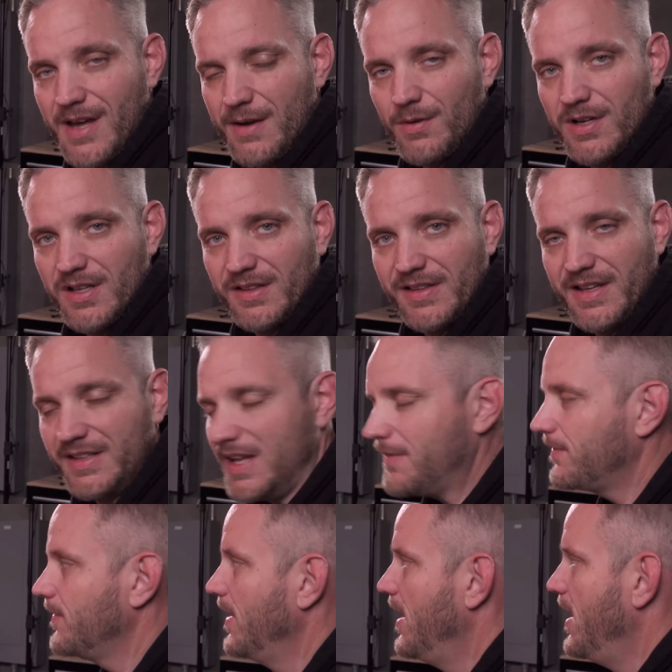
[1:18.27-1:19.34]
Ironically
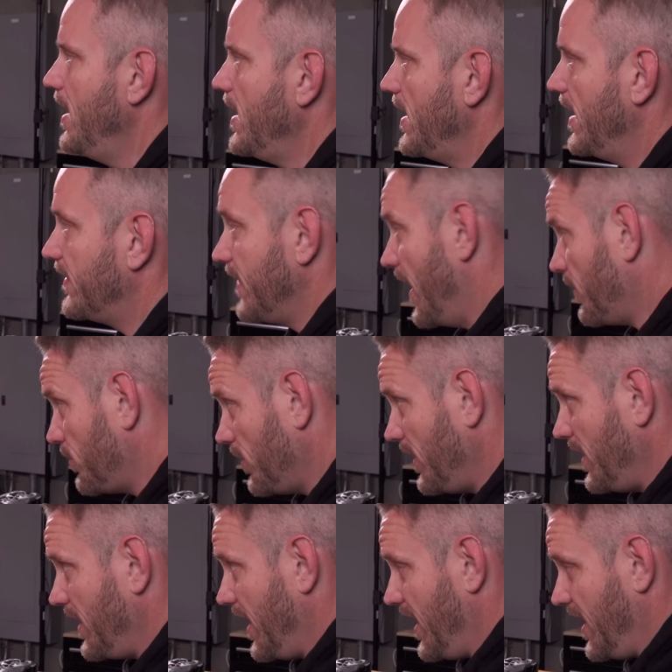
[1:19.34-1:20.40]
enough, it's
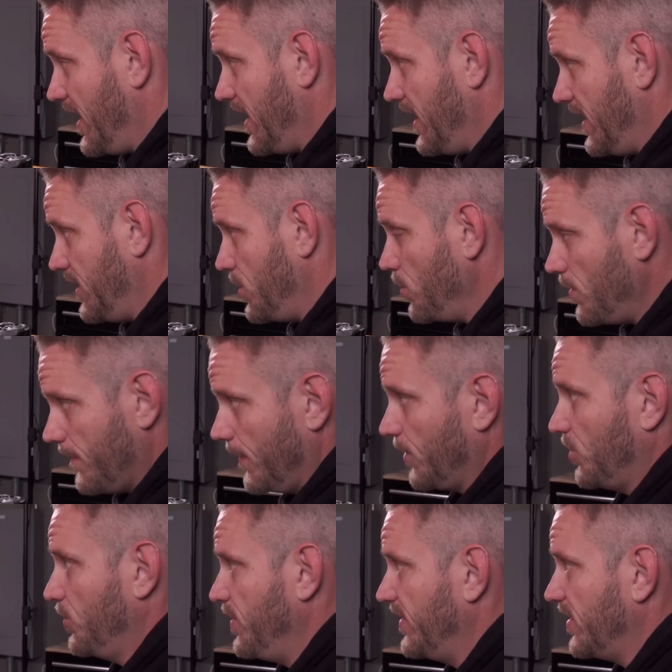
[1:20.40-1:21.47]
actually a
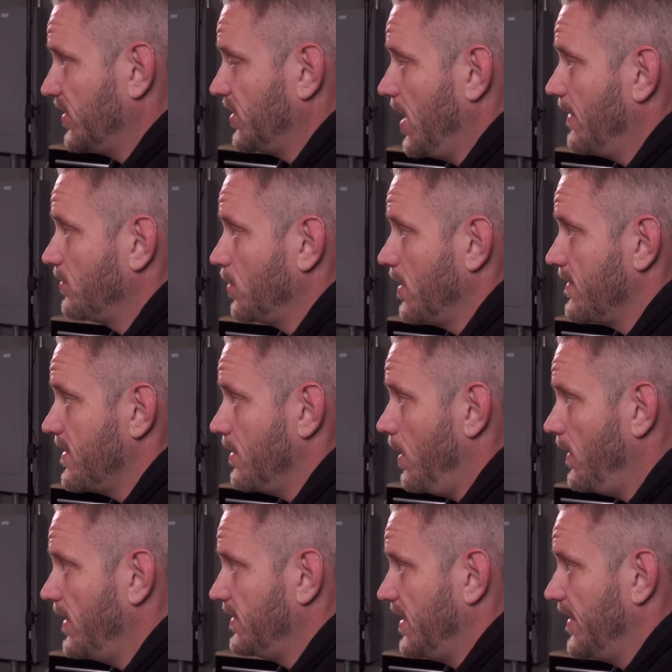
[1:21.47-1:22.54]
universal piece of software that
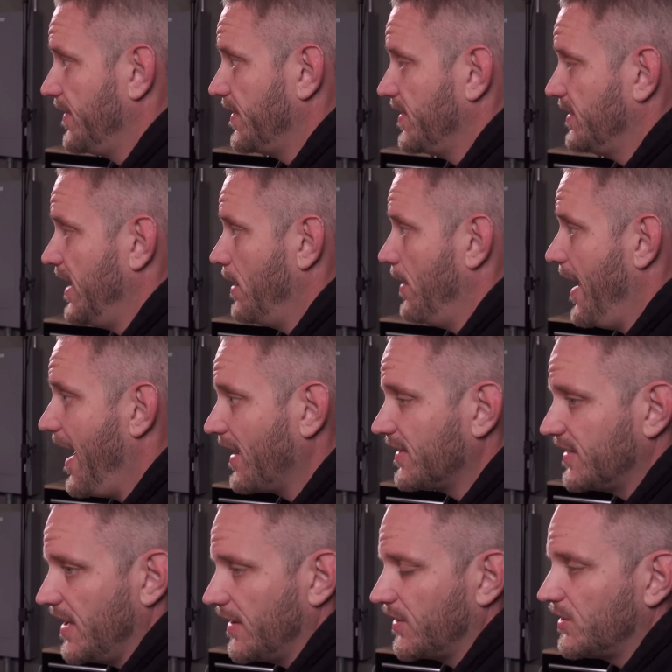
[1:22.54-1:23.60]
all it does is allow
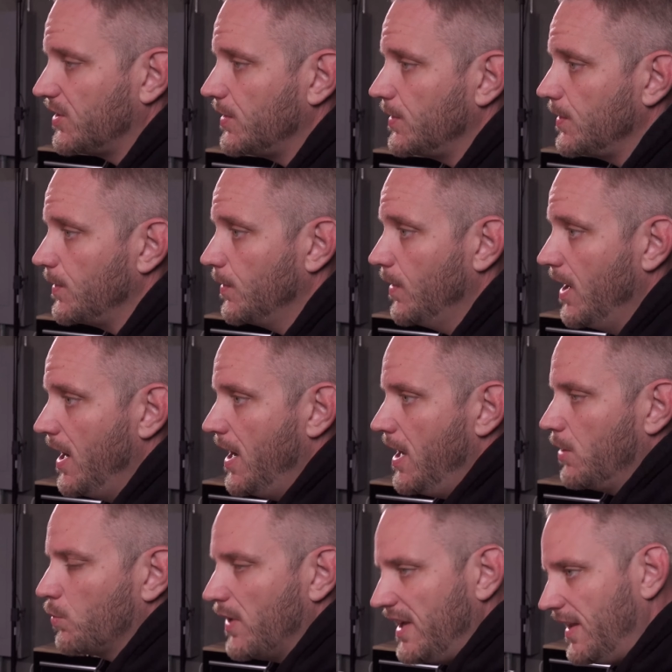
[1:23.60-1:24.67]
access to
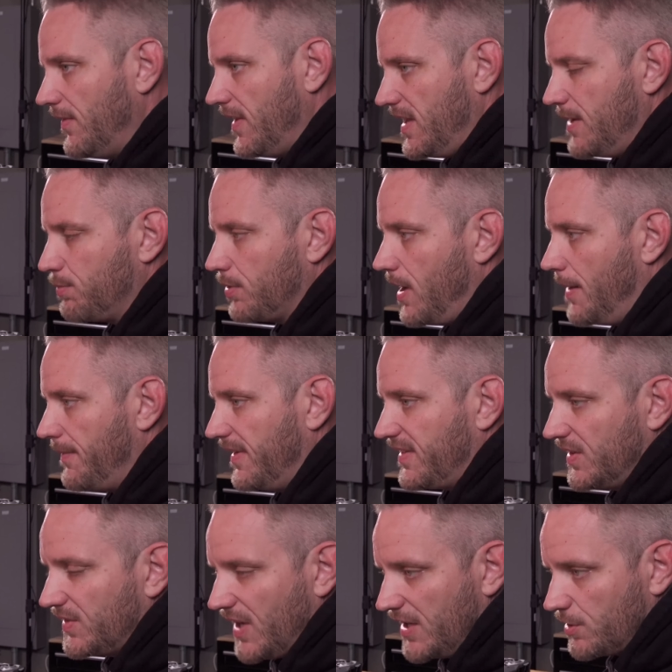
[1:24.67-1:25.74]
reading the EEPROM
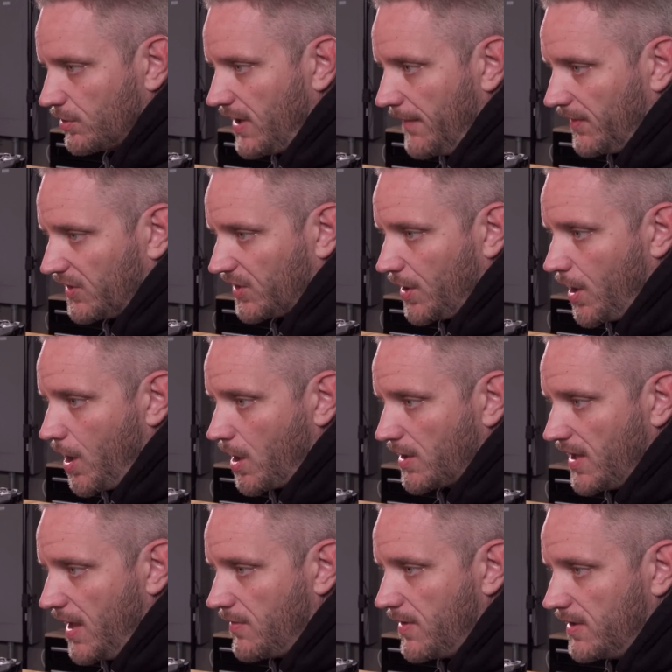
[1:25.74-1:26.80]
that's inside your graphics
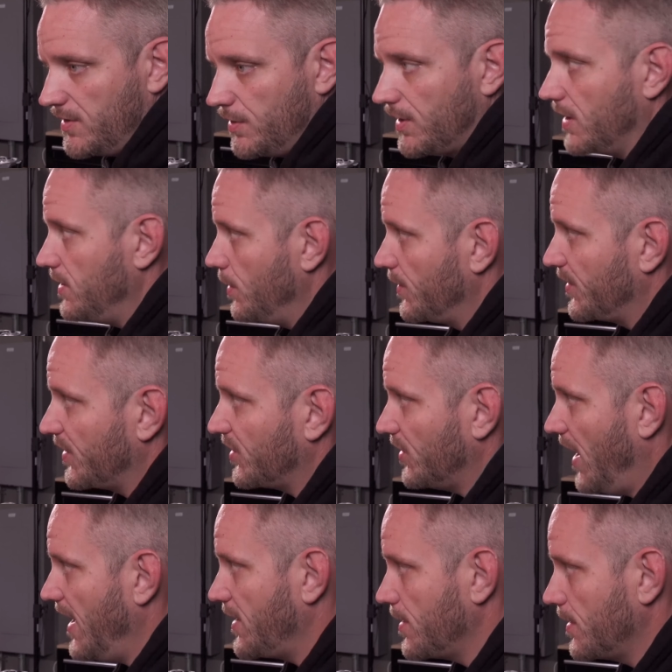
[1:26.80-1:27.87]
card, and then you can use the
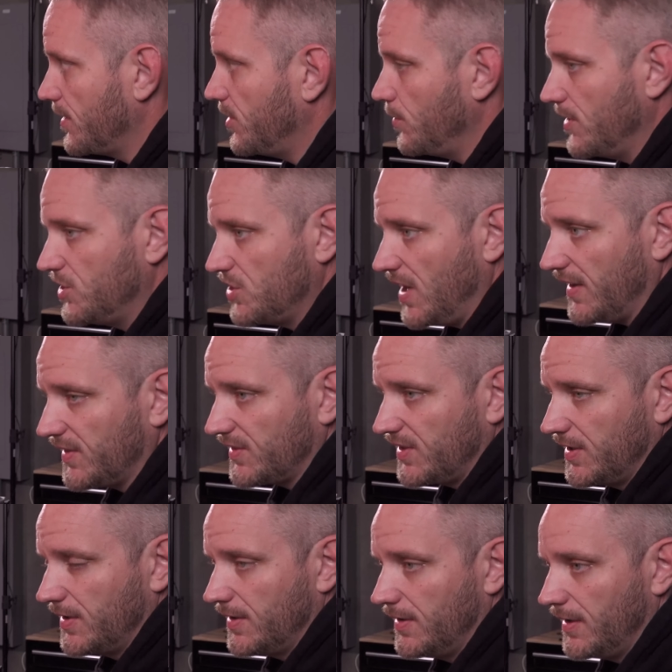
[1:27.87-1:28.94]
slider to
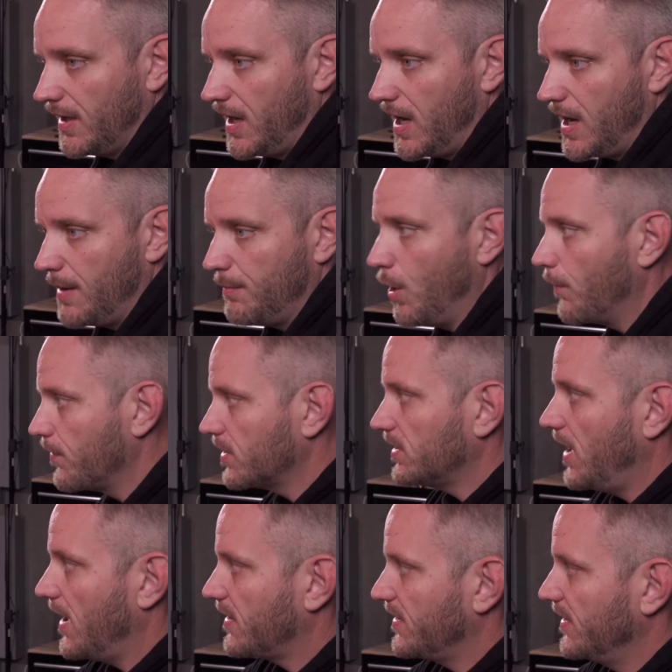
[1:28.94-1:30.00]
adjust um,
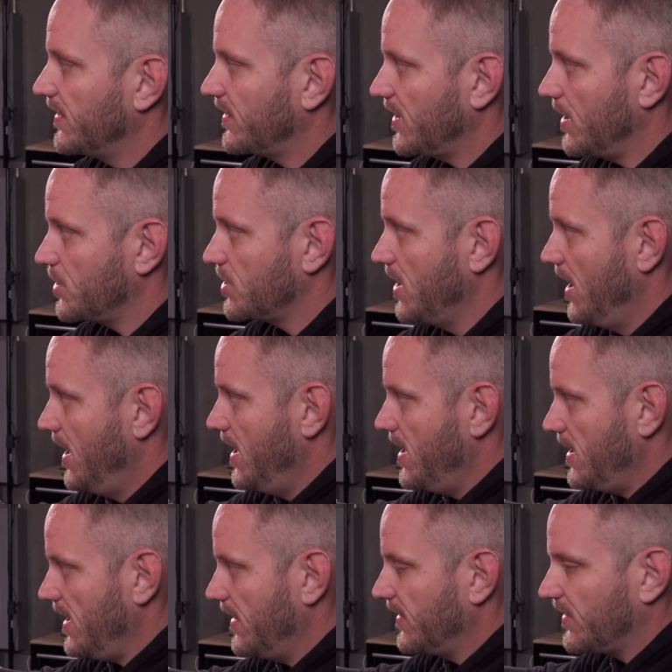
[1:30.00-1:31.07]
overclocks and such
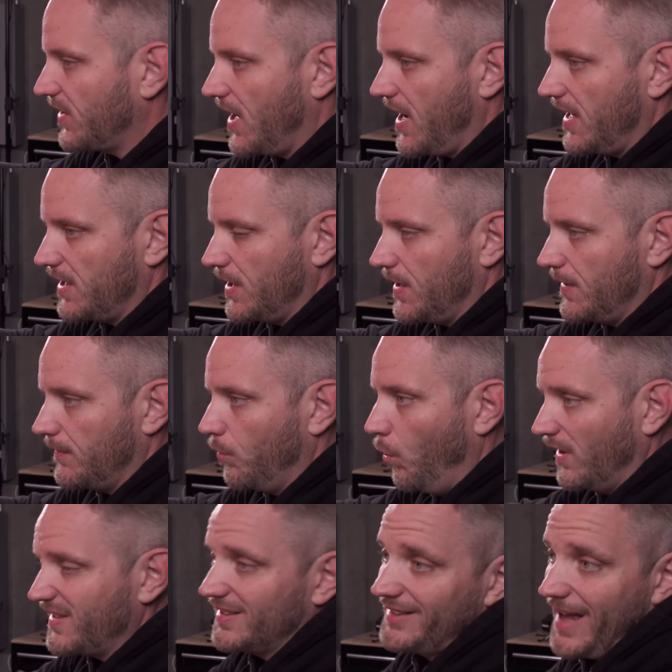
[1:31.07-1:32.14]
inside of
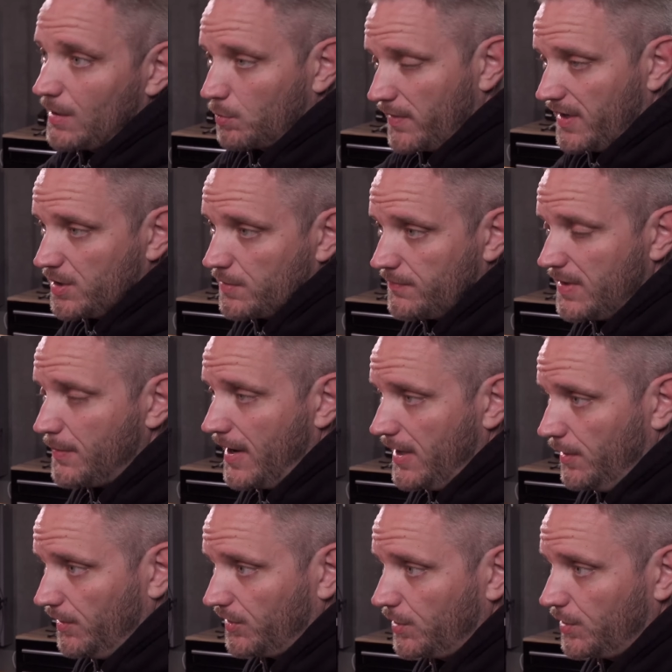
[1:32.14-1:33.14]
what's allowed within your V BIOS.